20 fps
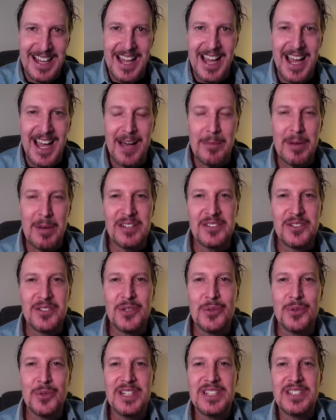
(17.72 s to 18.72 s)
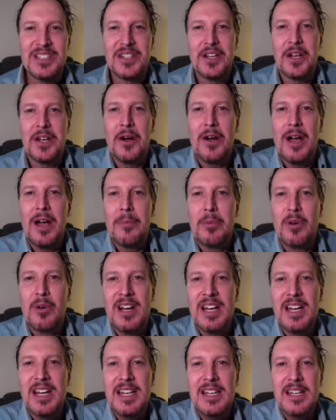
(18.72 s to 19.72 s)
About two weeks ago, I
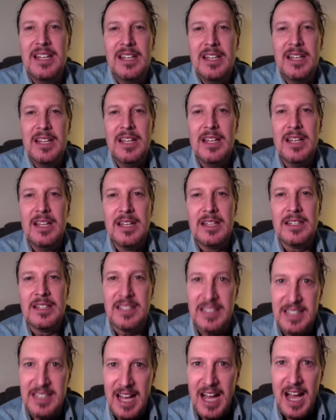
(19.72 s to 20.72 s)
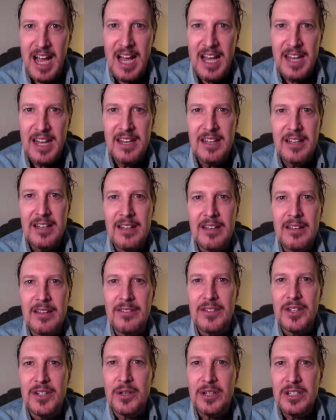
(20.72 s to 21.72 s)
prayed to God of
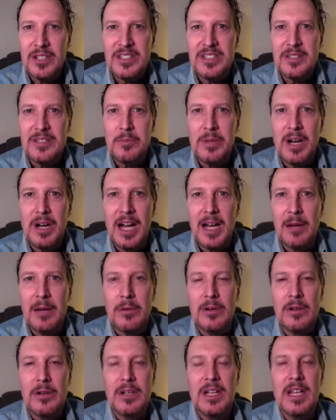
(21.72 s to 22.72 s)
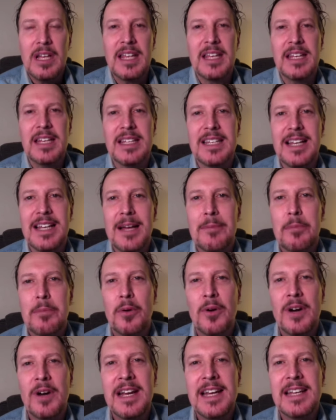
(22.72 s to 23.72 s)
the Christian Bible, and I
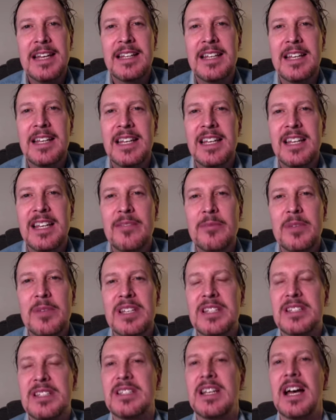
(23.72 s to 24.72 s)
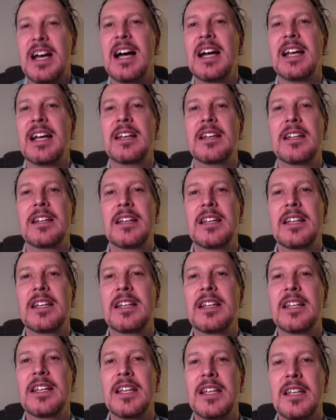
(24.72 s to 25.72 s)
prayed that He give me a sign that
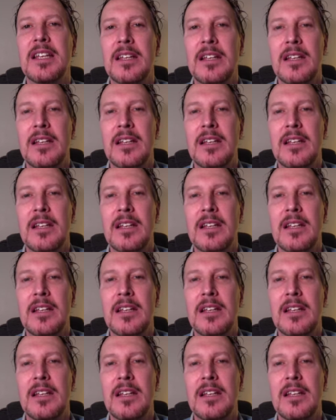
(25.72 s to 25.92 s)
healing